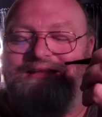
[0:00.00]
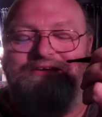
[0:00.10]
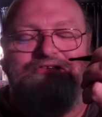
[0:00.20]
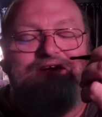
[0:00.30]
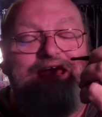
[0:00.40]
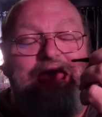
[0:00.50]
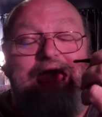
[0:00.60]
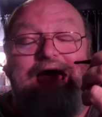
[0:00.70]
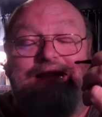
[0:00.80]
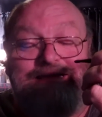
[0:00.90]
This
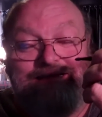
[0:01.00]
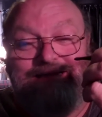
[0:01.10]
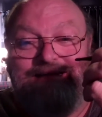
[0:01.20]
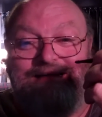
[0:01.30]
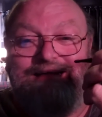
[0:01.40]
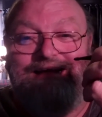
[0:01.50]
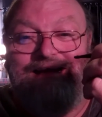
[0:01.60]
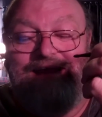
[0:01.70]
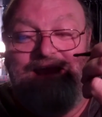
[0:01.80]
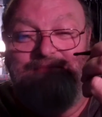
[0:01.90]
cat
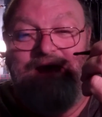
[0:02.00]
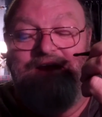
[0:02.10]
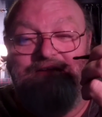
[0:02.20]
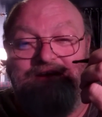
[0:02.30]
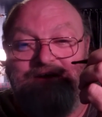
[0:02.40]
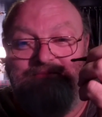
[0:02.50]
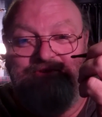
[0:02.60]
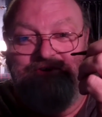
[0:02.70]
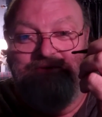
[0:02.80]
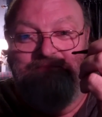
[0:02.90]
came out of the
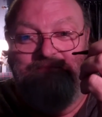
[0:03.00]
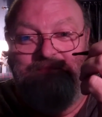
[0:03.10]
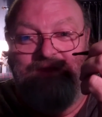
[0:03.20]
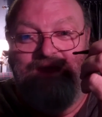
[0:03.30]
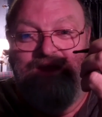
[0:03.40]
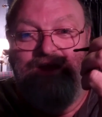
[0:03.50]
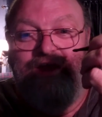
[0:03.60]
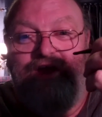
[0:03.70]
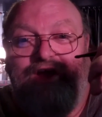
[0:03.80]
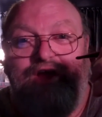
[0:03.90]
dumpster.
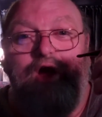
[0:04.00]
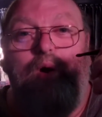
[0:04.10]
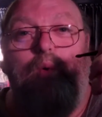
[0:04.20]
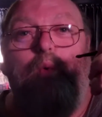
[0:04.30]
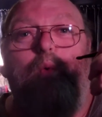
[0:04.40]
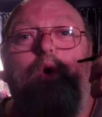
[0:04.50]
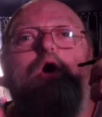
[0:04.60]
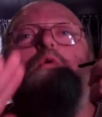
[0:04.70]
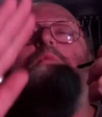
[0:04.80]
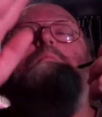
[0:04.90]

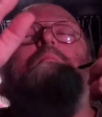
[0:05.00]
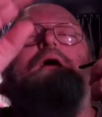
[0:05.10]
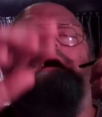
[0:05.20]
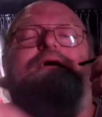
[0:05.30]
Kawoom!